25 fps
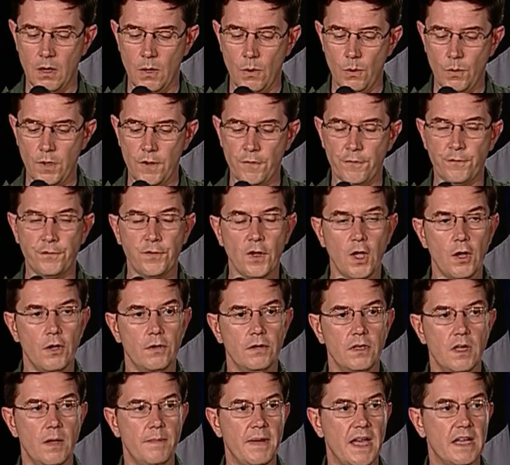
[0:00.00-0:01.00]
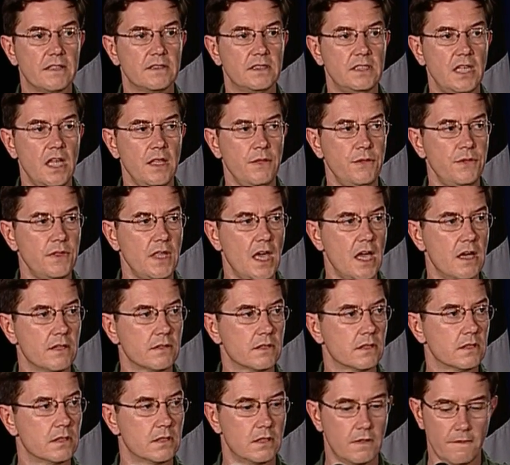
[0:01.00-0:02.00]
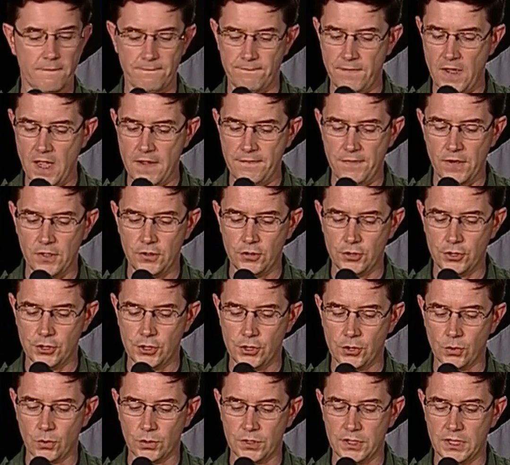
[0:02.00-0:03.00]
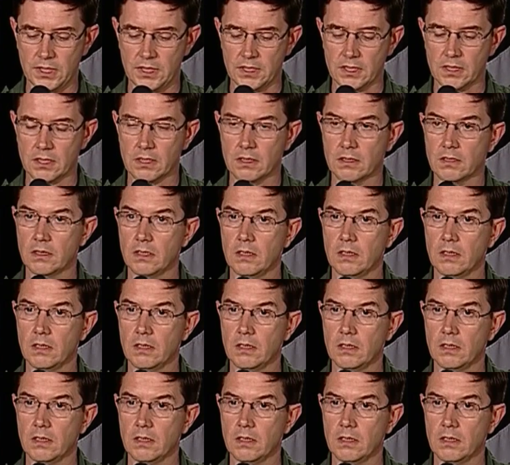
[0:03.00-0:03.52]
we have flown about 10,500 sorties,